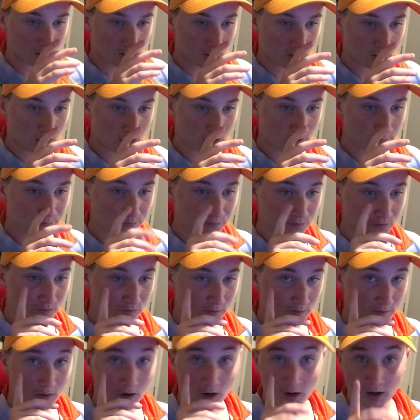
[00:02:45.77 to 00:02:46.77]

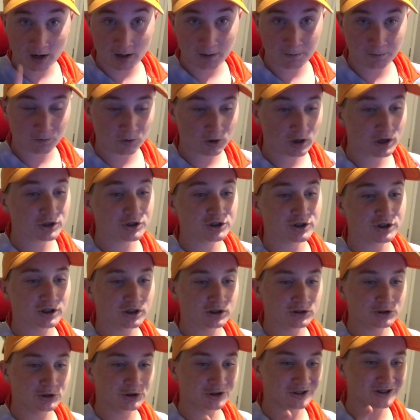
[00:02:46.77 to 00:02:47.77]
I am right, she
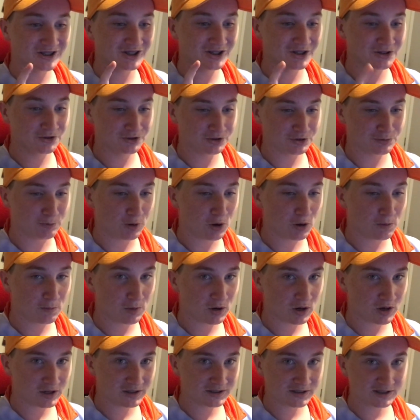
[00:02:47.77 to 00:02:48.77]
does use the Gizmot
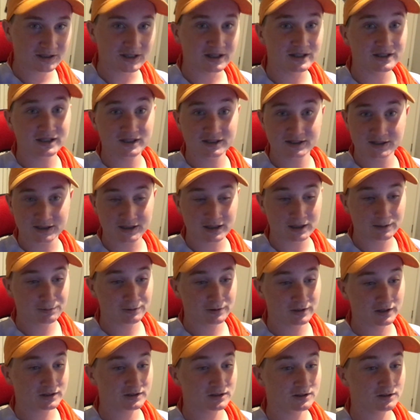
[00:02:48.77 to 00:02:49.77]
mines, and yes, they are
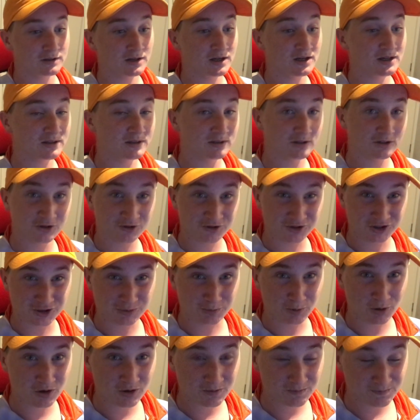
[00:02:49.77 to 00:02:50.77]
pronounced like that,
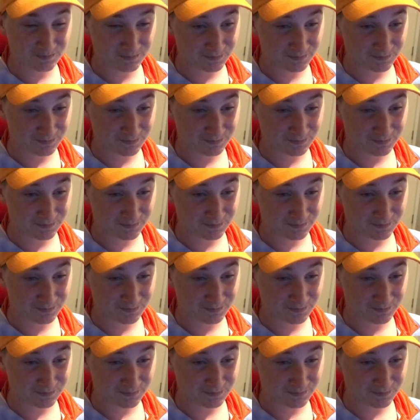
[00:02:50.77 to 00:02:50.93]
Gizmot.